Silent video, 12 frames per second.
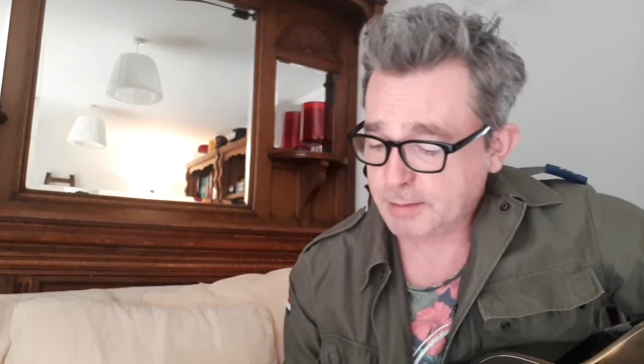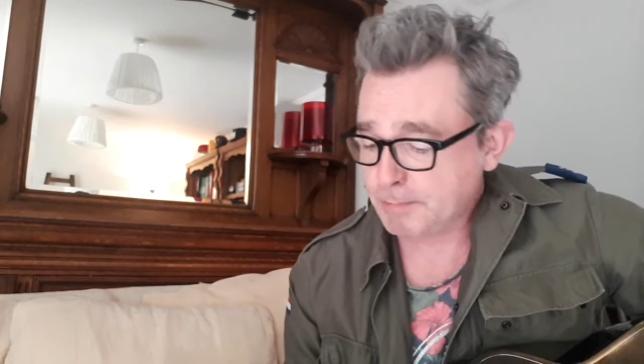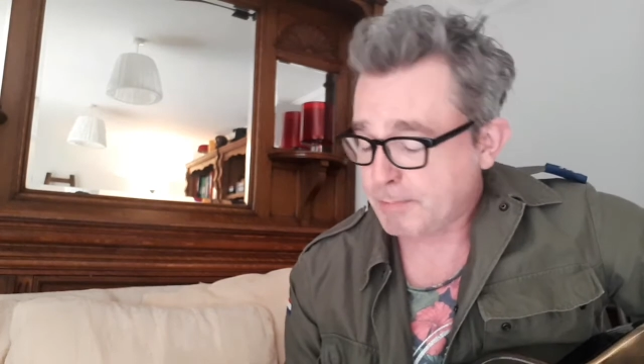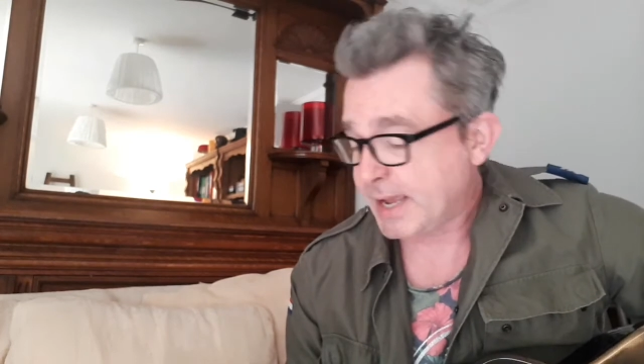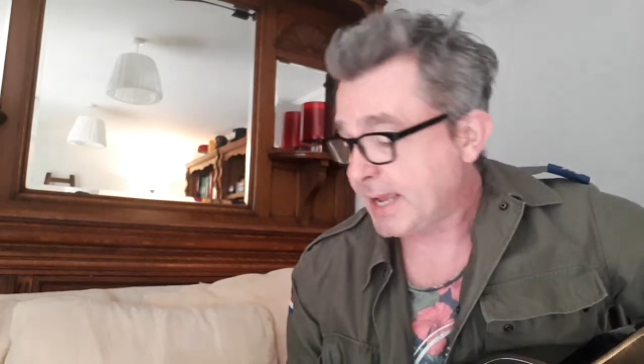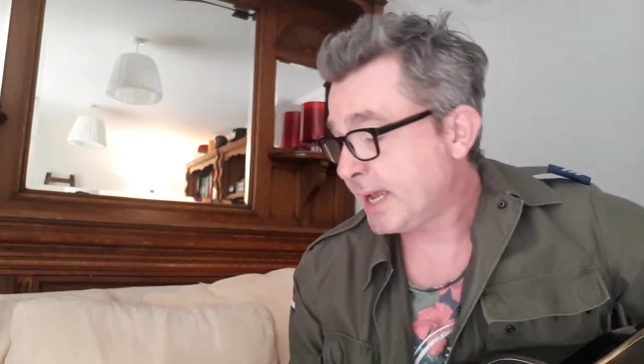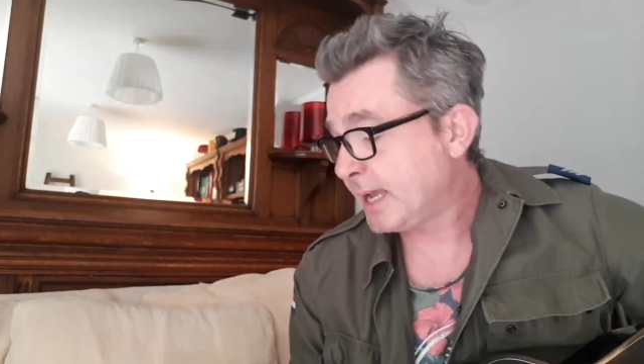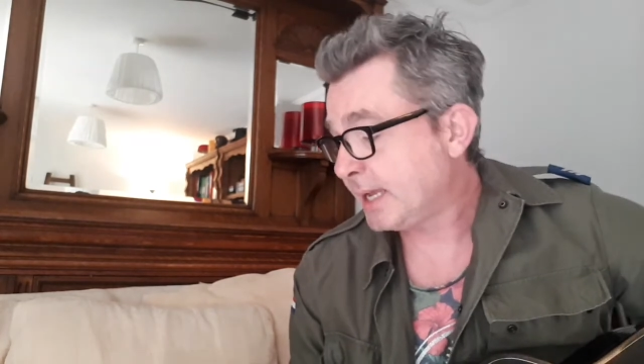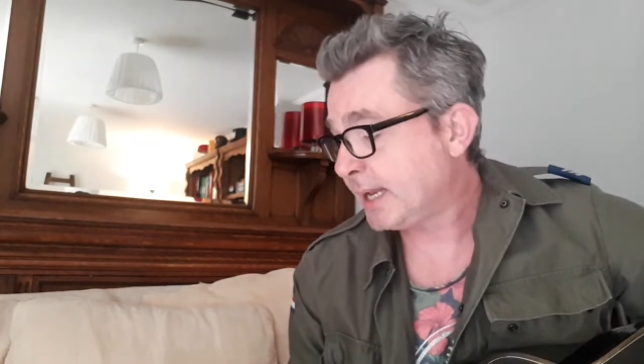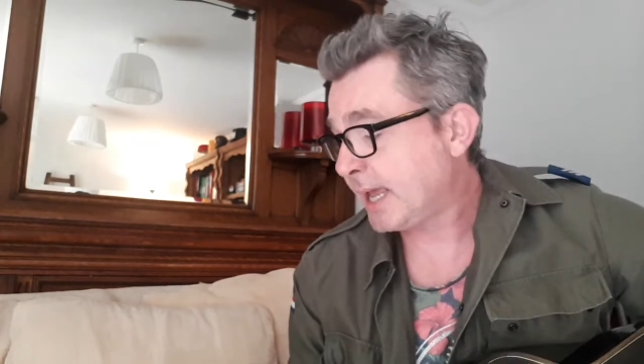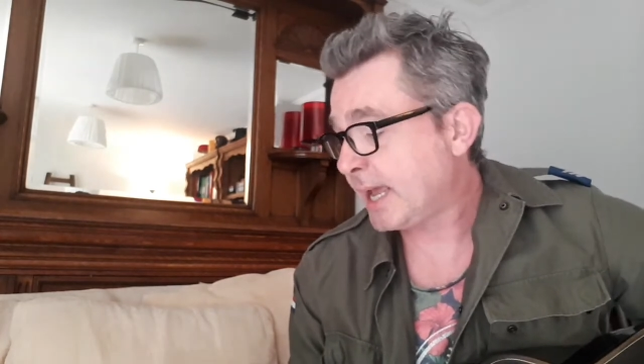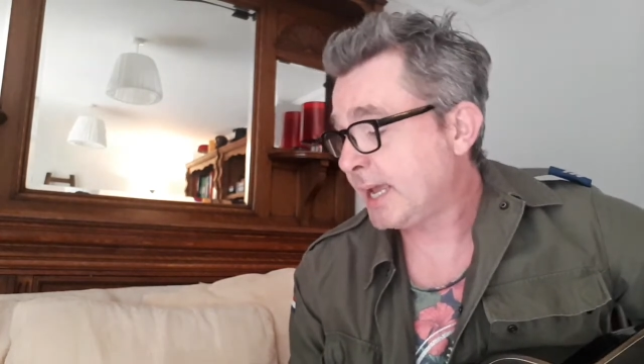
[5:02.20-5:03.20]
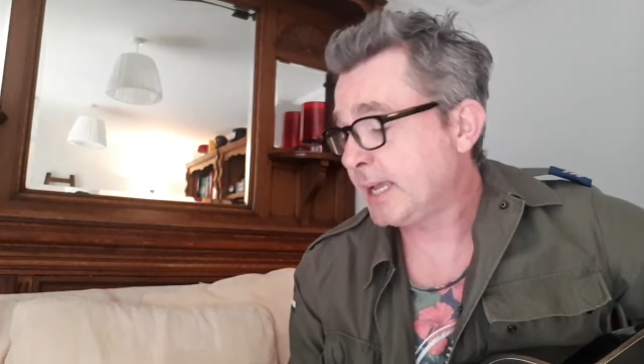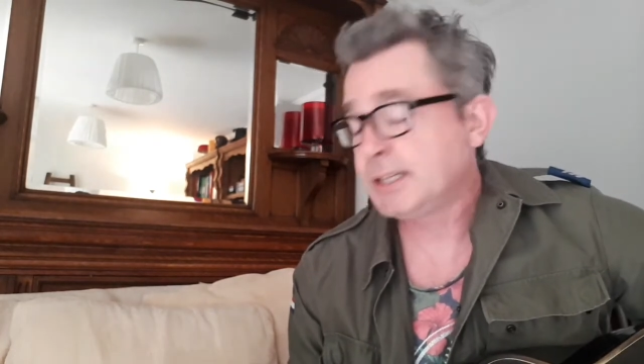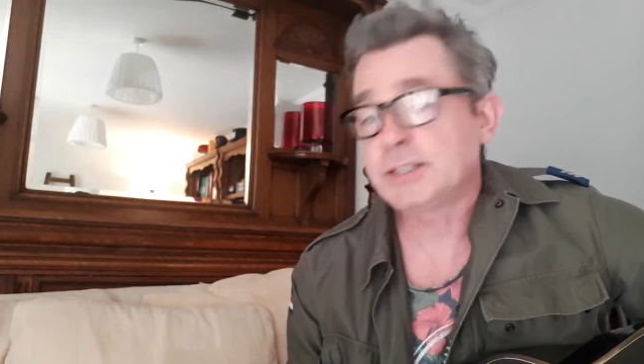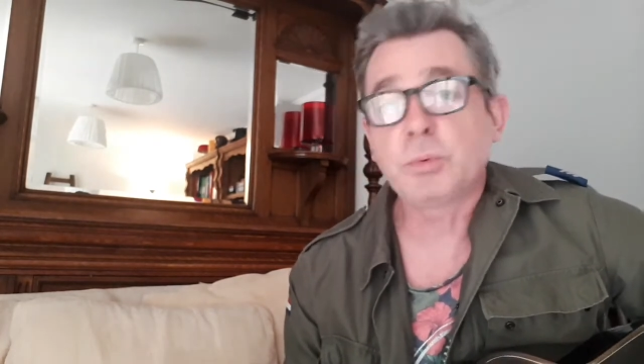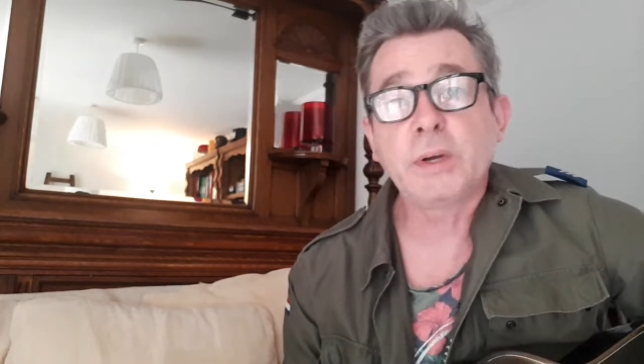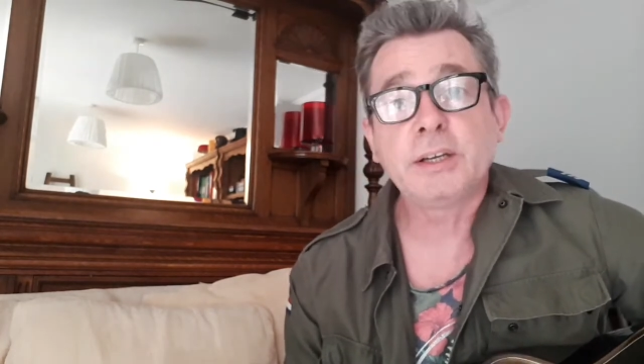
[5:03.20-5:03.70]
man and
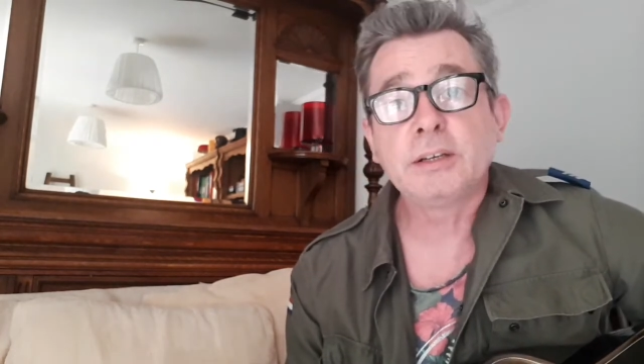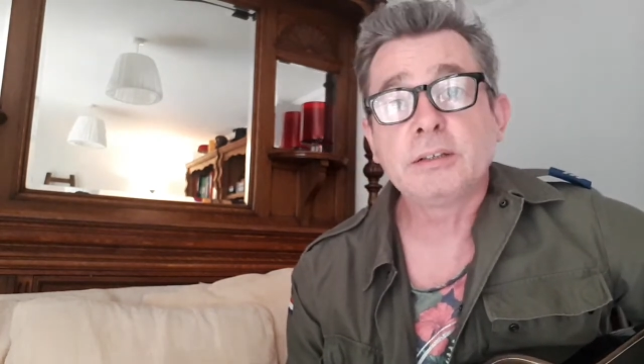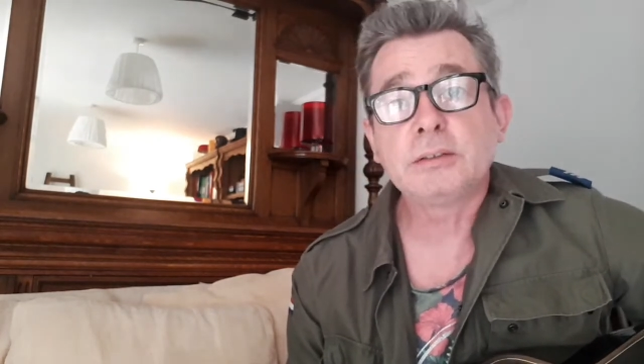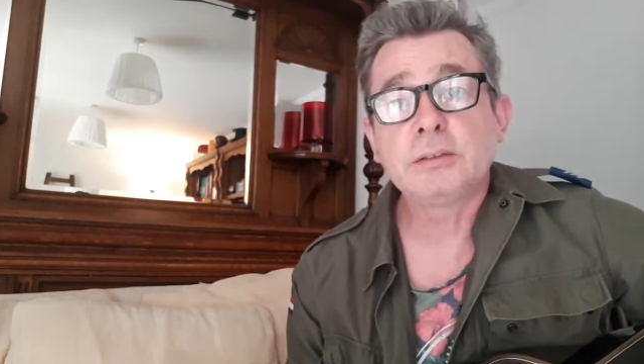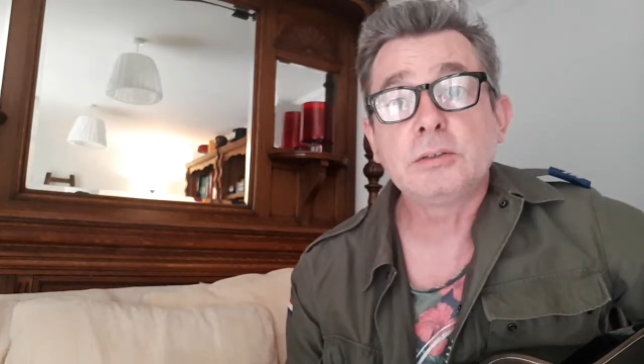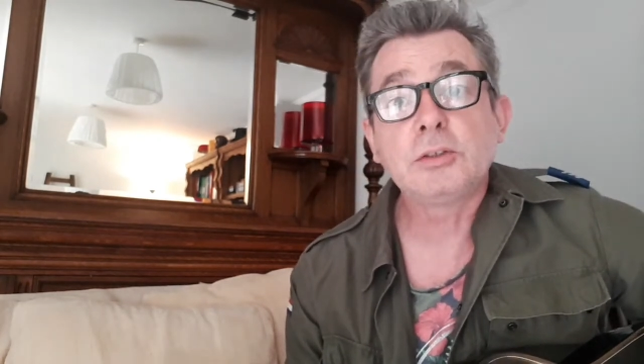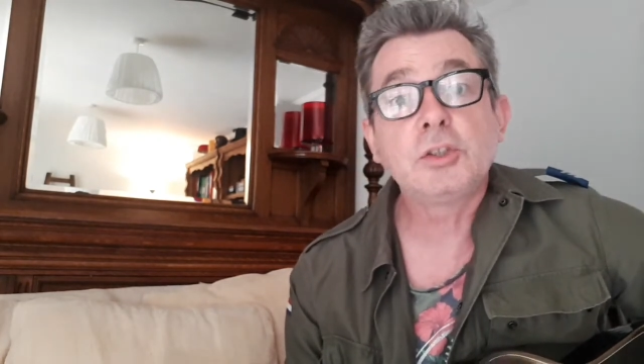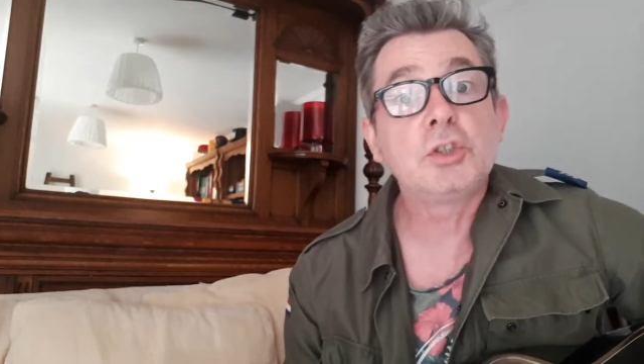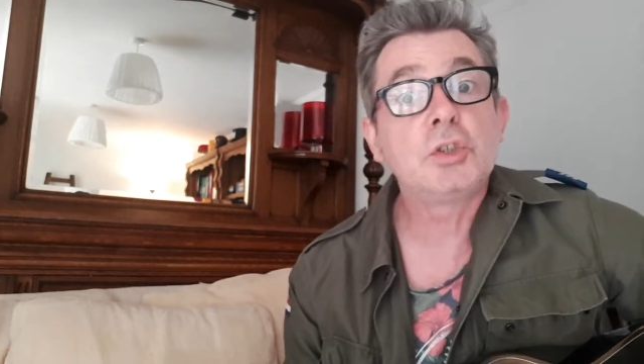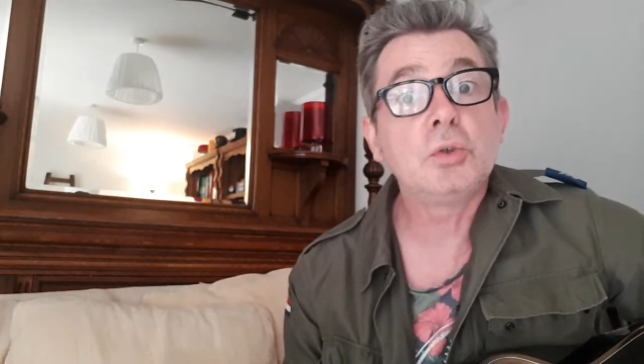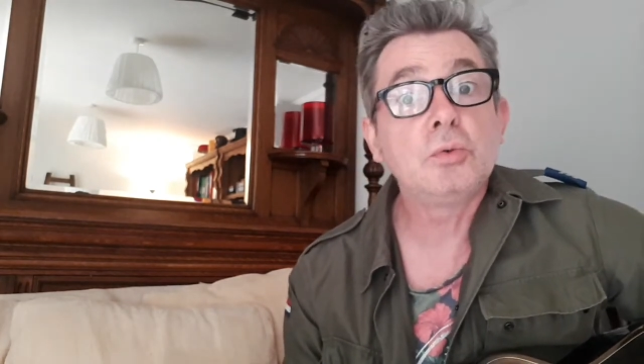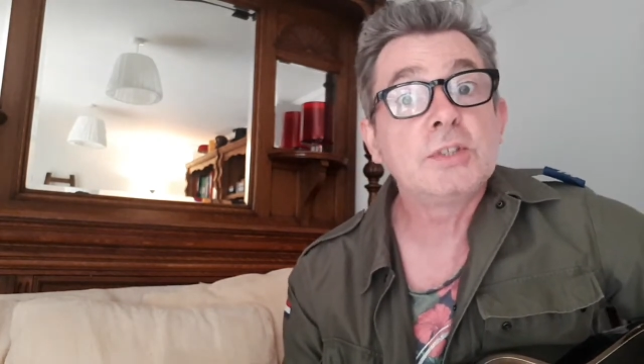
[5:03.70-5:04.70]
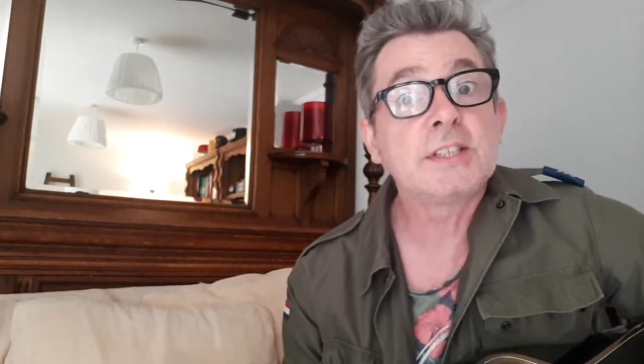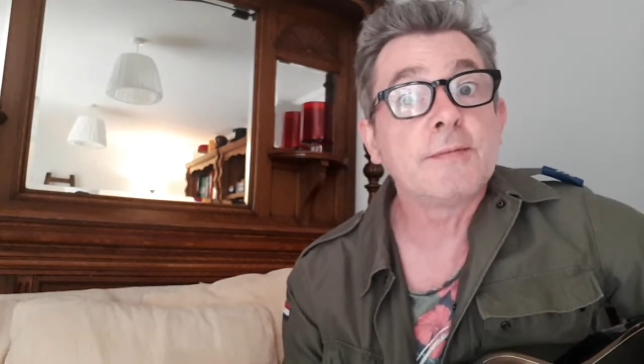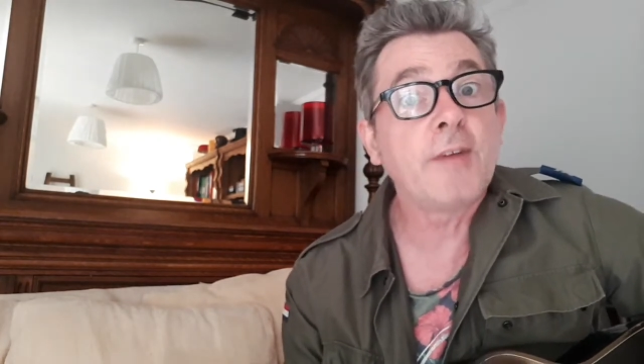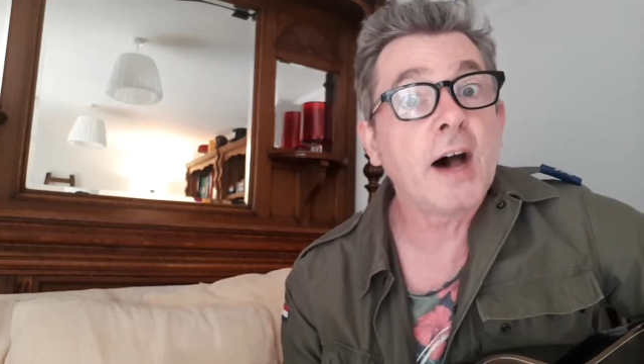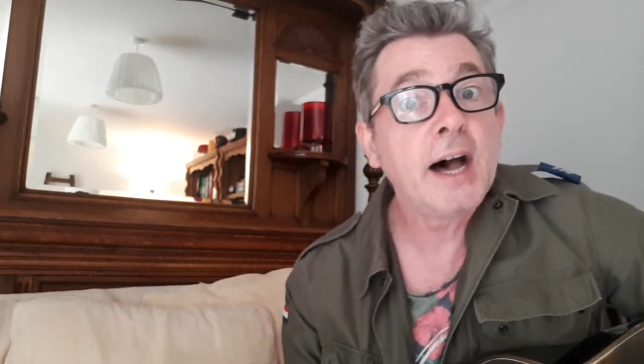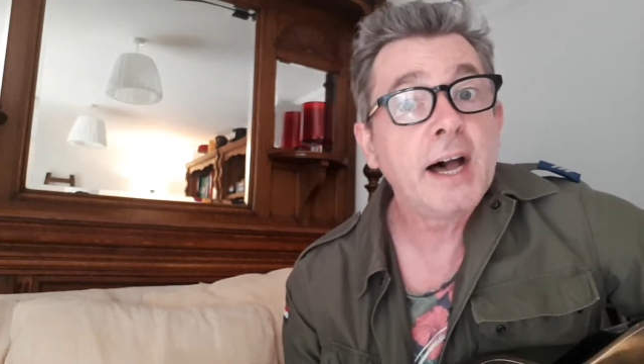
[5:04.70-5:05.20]
his will to
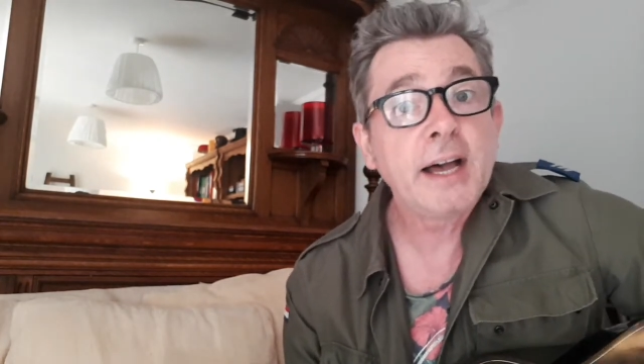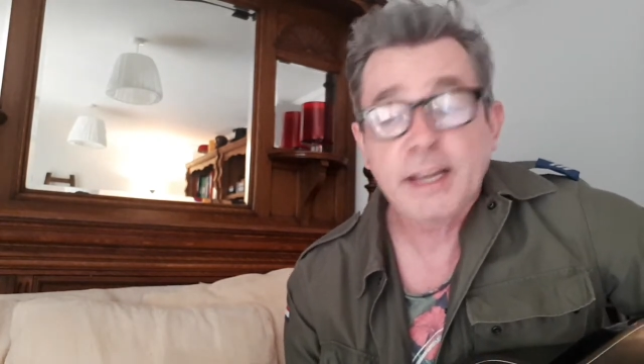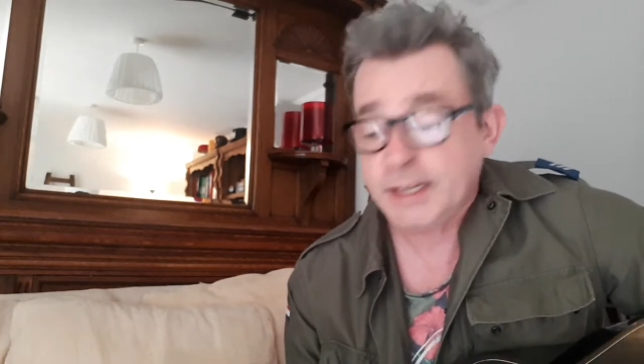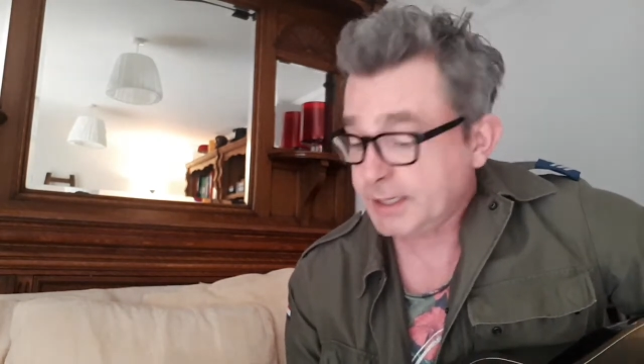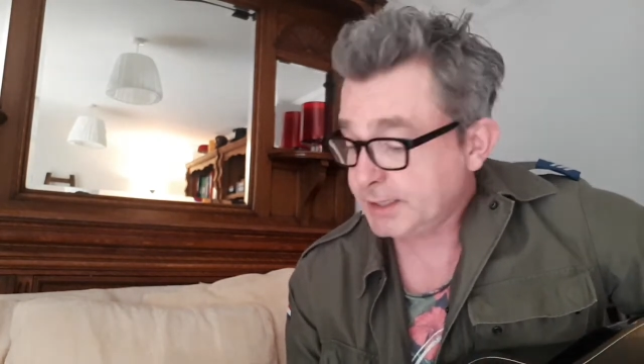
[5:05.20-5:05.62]
survive.